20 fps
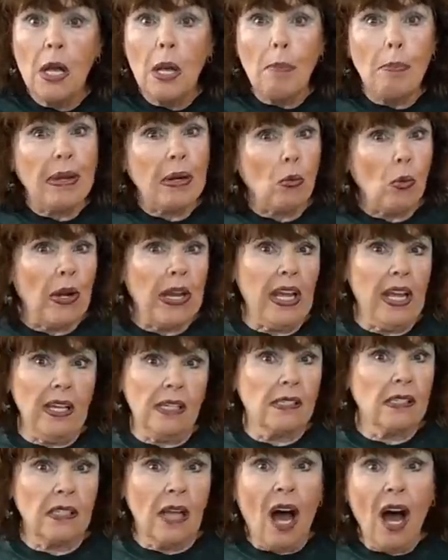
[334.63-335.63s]
But what he
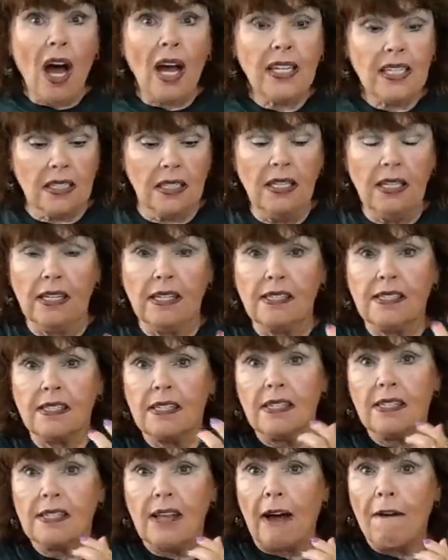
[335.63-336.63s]
is not
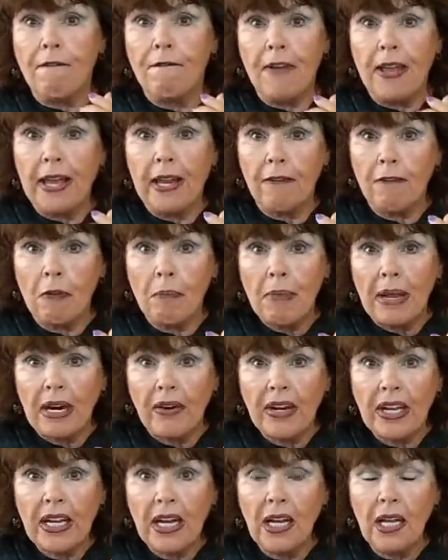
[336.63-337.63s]
is a fan of
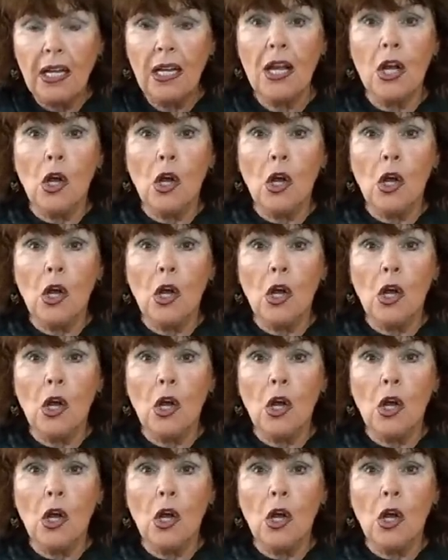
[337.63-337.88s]
America.